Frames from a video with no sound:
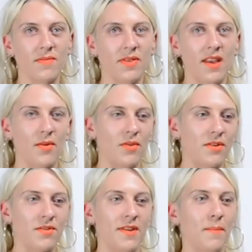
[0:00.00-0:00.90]
There were
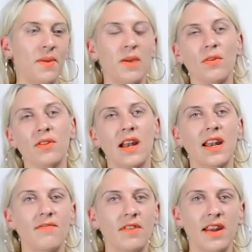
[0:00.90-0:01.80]
some people that
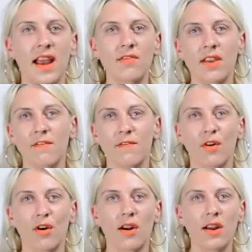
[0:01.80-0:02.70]
lived in the area
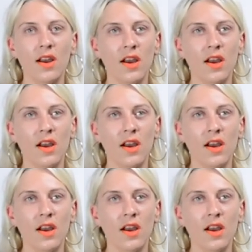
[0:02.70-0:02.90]
for